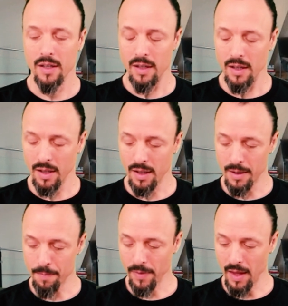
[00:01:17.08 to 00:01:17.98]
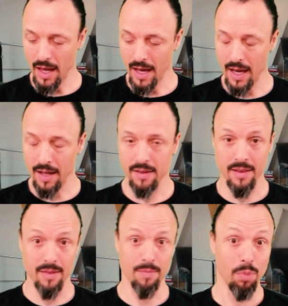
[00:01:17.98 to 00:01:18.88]
Um, and
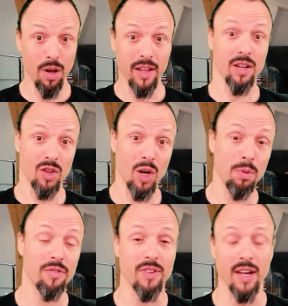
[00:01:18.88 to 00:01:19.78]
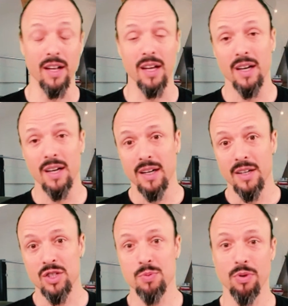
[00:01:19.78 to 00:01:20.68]
building on top of that,
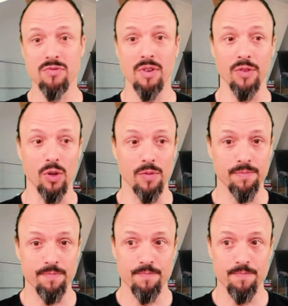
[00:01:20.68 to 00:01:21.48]
sprint review.